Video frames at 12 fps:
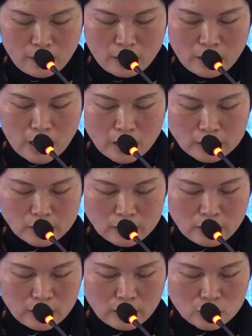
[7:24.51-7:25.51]

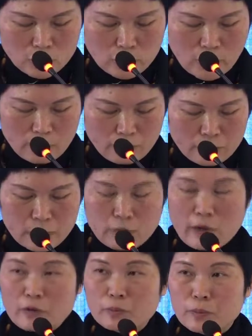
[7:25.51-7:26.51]
enhance synergy of
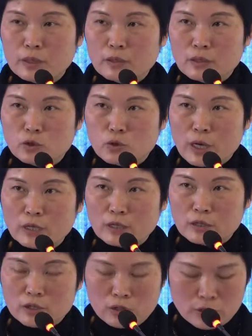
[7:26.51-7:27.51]
development
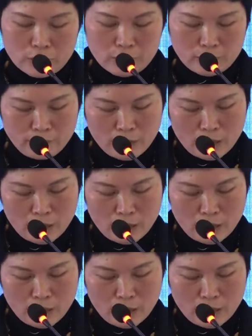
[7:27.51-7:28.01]
strategies